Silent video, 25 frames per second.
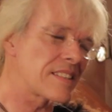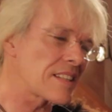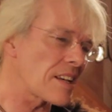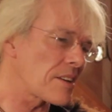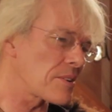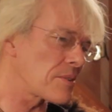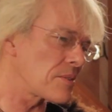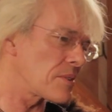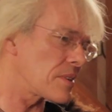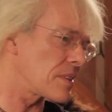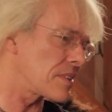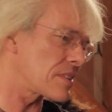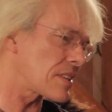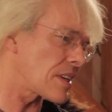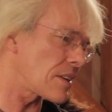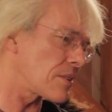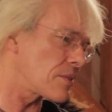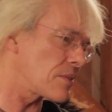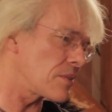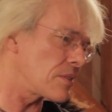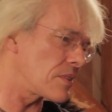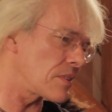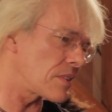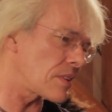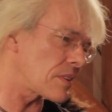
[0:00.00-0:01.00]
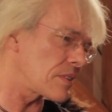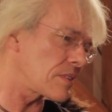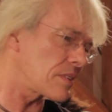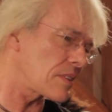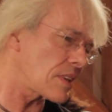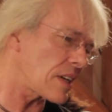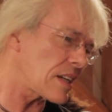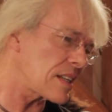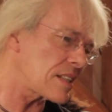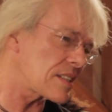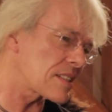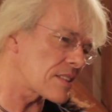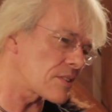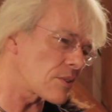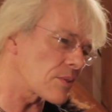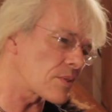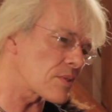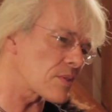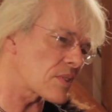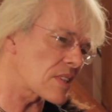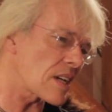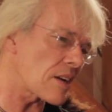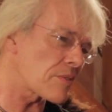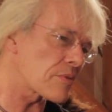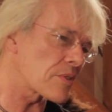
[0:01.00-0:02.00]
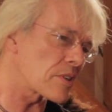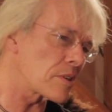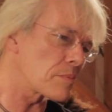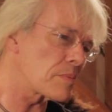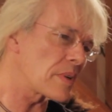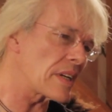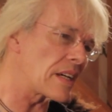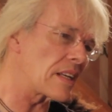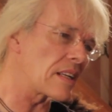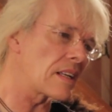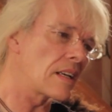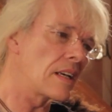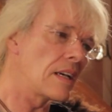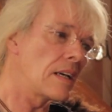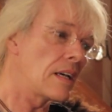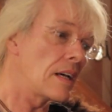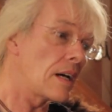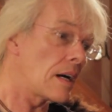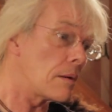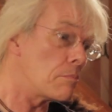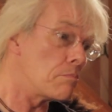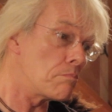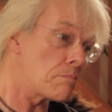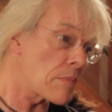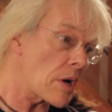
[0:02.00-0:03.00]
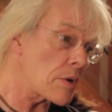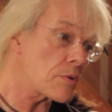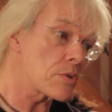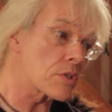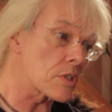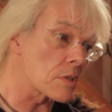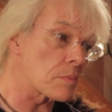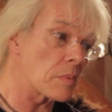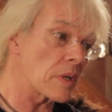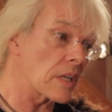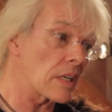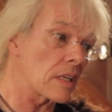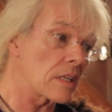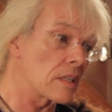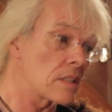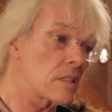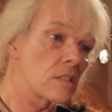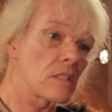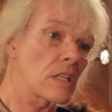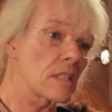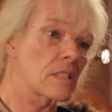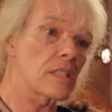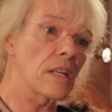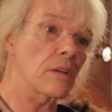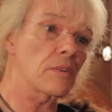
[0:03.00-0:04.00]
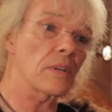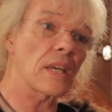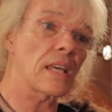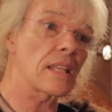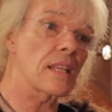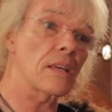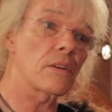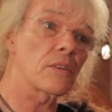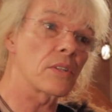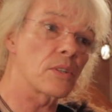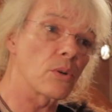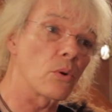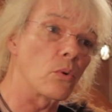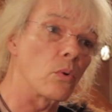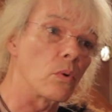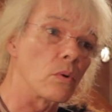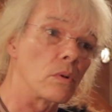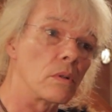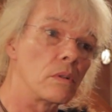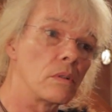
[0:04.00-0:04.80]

So they sort of suffer a bit. Most speakers just don't get there at all.